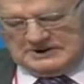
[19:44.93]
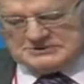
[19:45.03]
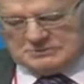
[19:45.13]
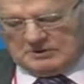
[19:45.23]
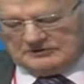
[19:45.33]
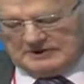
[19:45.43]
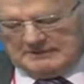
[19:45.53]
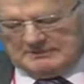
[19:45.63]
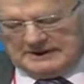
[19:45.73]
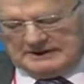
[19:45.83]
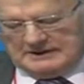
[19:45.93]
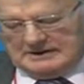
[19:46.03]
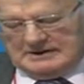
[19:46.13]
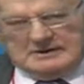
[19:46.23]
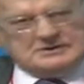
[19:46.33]
to what's happening,
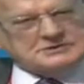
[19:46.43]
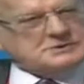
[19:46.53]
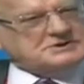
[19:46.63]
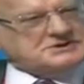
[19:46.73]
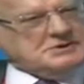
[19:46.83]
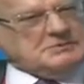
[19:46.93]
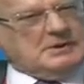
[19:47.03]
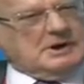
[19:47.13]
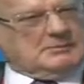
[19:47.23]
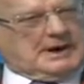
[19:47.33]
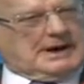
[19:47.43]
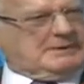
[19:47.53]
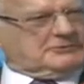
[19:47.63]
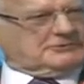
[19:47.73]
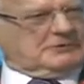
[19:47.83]
to assume
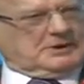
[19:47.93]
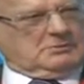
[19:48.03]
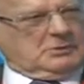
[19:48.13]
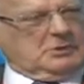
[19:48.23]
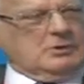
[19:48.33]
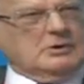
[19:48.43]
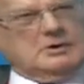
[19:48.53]
perhaps rather more